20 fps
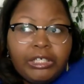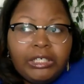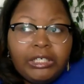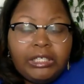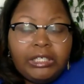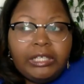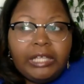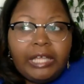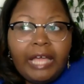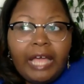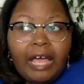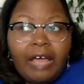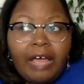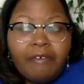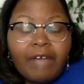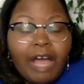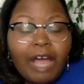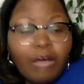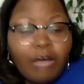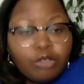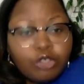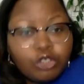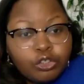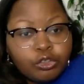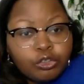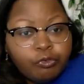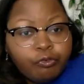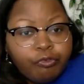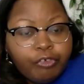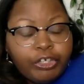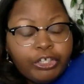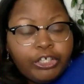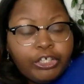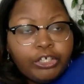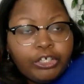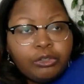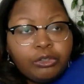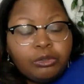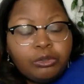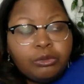they have how-to
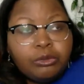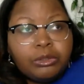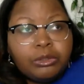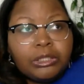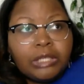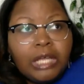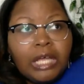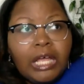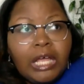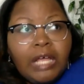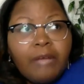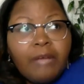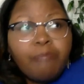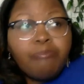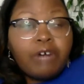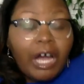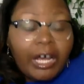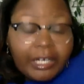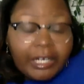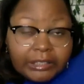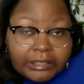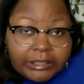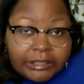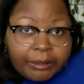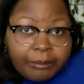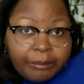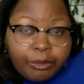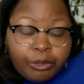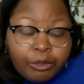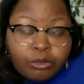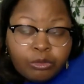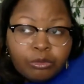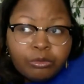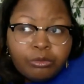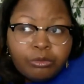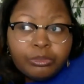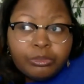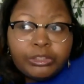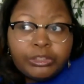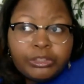videos, product
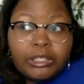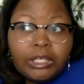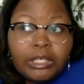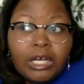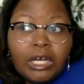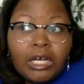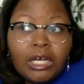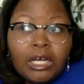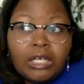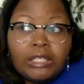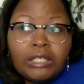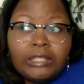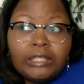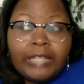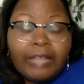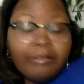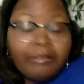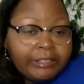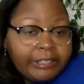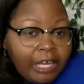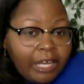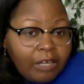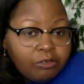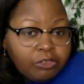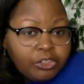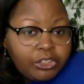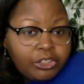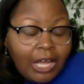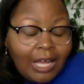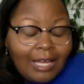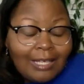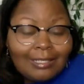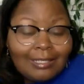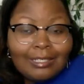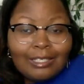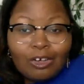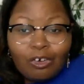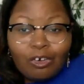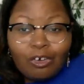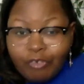demos, lifestyle shots,
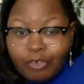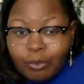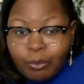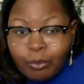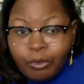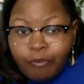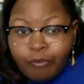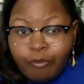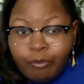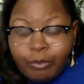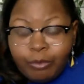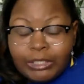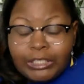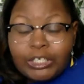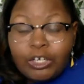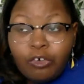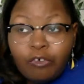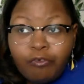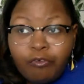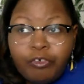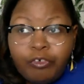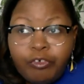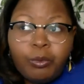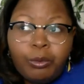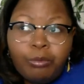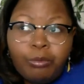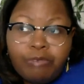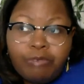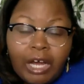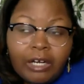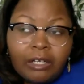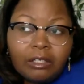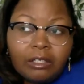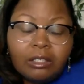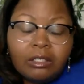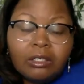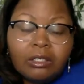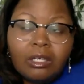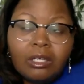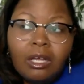selfie with
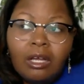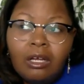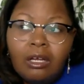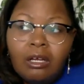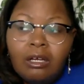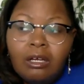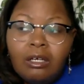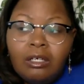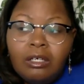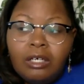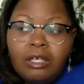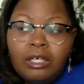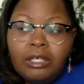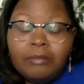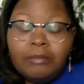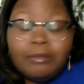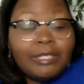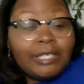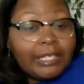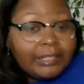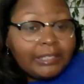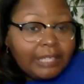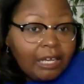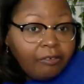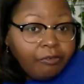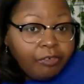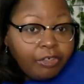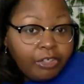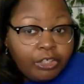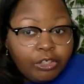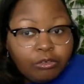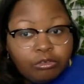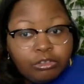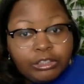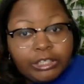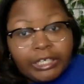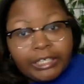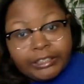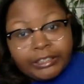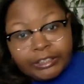product, TikTok videos,
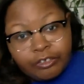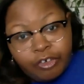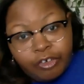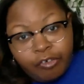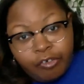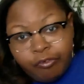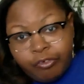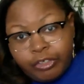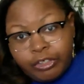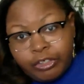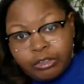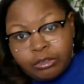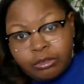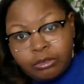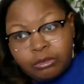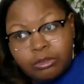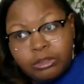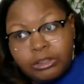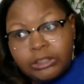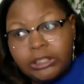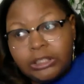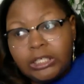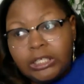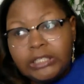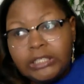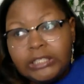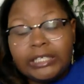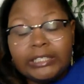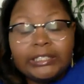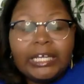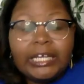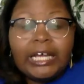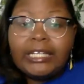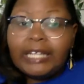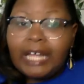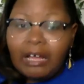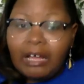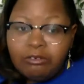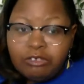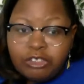Instagram Reels, TikTok
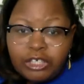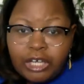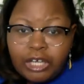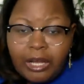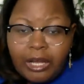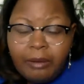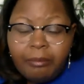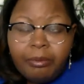Live Shop.